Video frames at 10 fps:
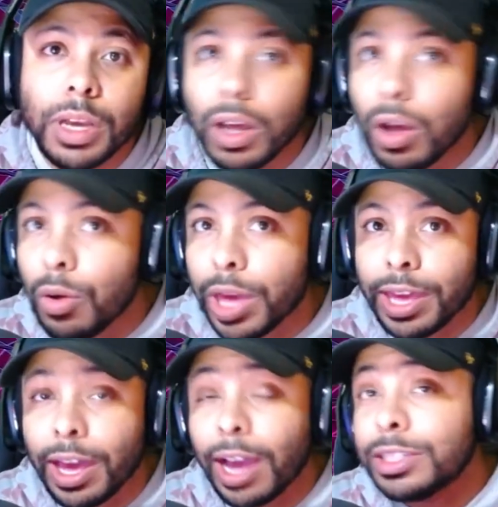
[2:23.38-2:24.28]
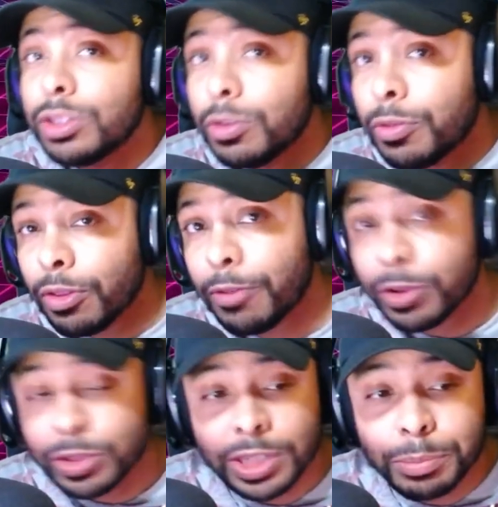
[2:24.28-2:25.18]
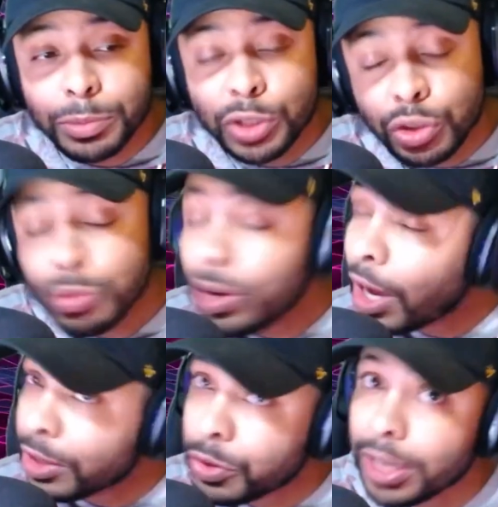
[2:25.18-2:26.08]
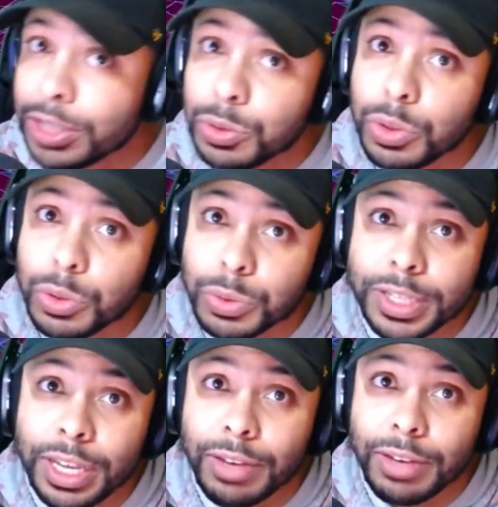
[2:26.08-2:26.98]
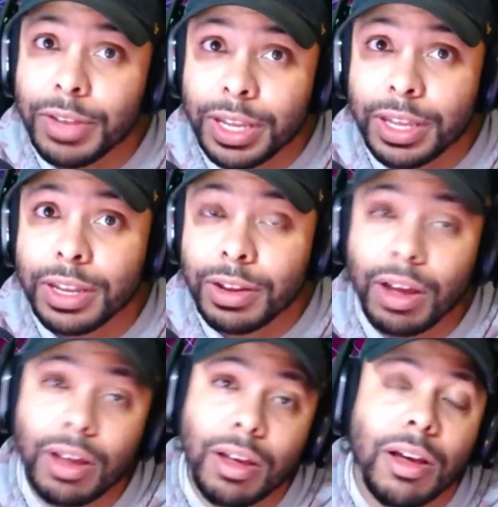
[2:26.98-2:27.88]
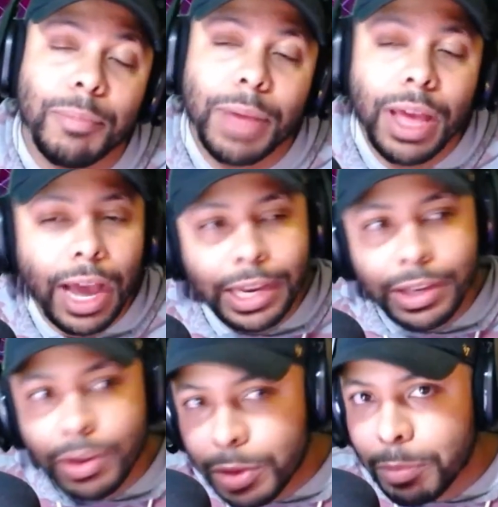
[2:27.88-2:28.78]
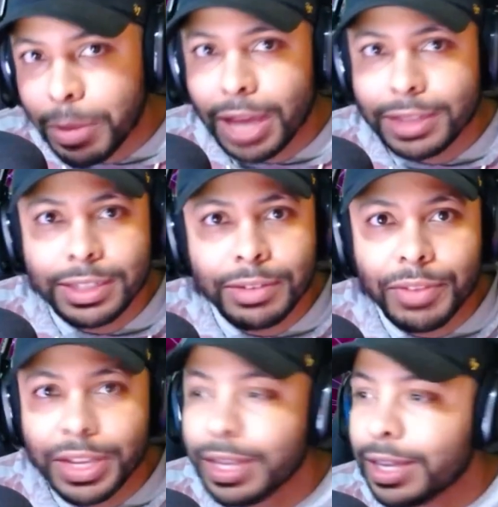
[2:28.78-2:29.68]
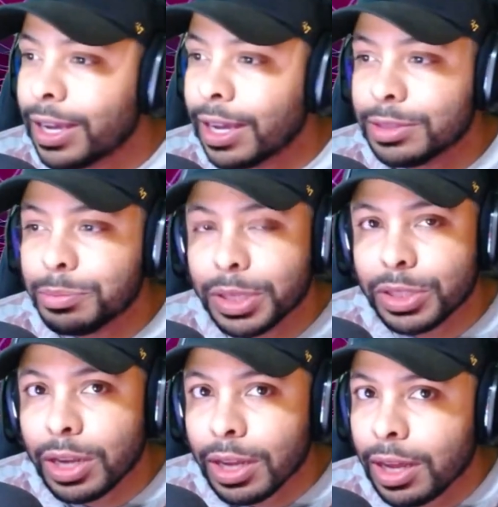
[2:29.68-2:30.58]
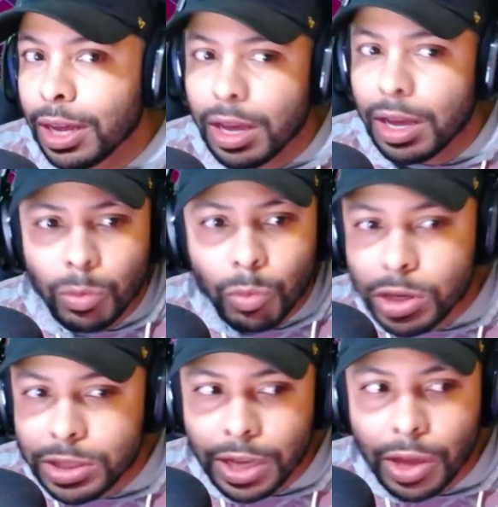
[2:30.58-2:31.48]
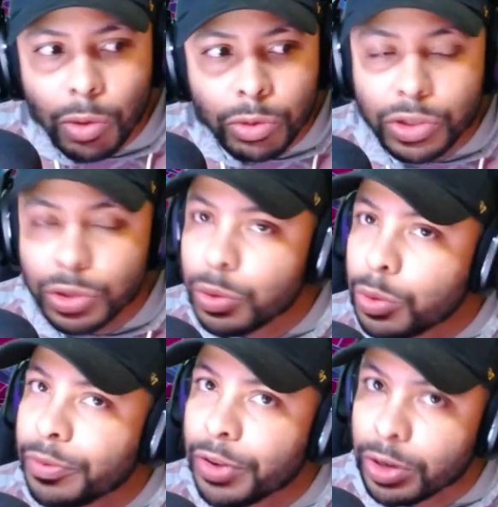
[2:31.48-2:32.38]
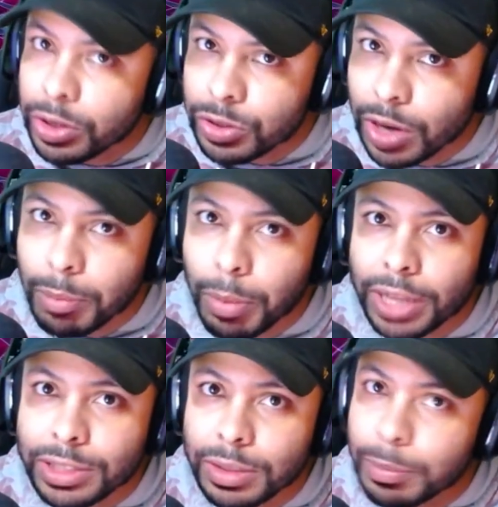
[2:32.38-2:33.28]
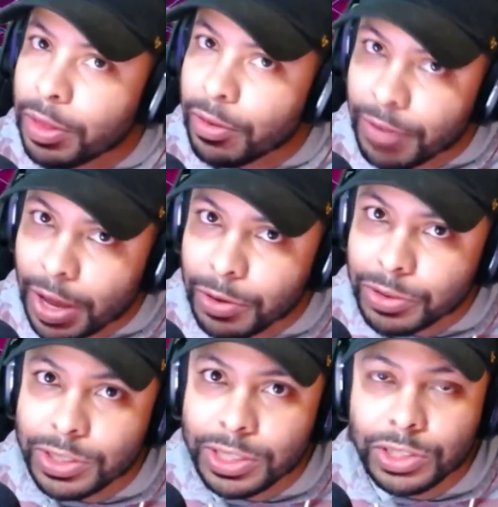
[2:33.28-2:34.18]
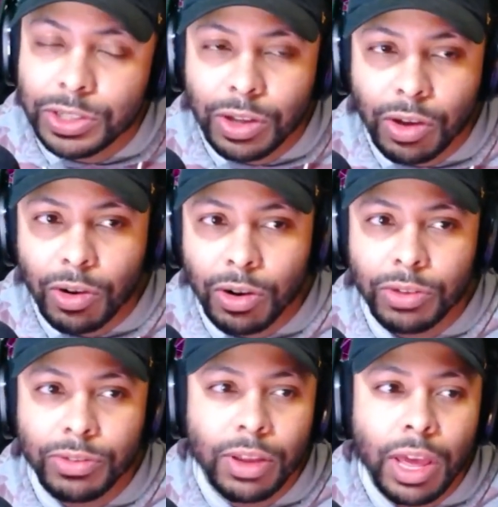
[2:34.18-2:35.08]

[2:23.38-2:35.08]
Okay guys, so for the first tip, do not try to use nvidia.com. I know in the past nvidia has been one to go to if you're going to try to buy some of their Founders Edition cards